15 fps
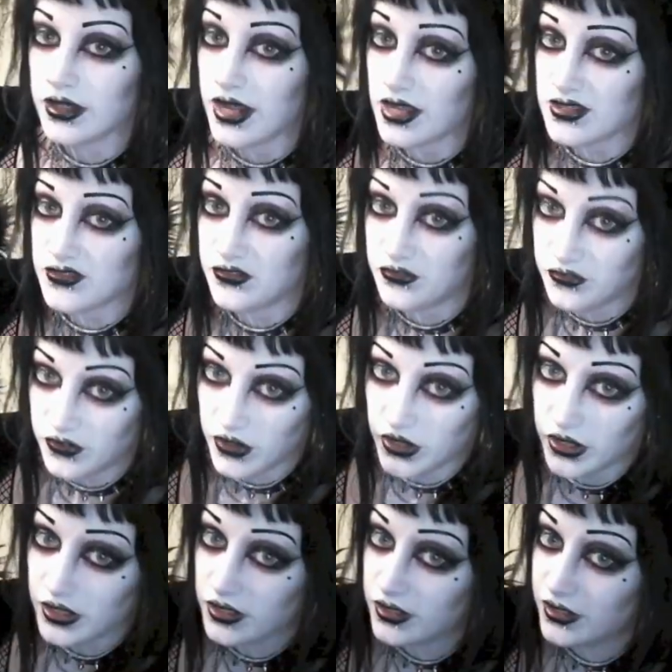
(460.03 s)
It has
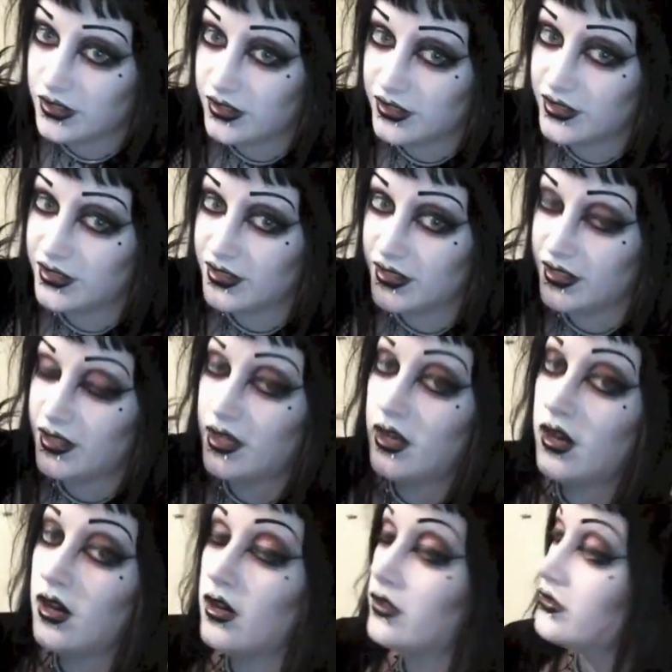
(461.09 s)
fur
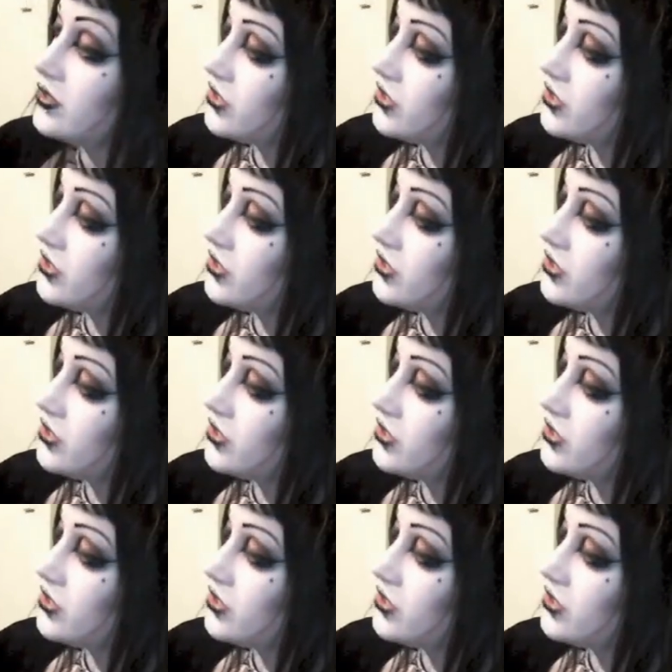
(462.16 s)
on the